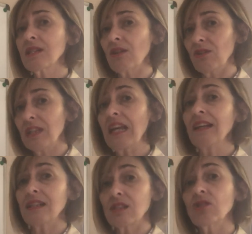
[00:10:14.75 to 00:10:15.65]
so you
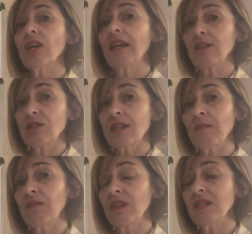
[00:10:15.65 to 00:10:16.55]
can interchange
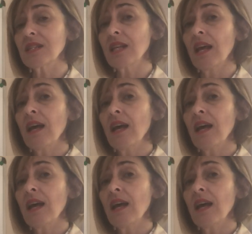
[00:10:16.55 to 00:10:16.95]
some of this,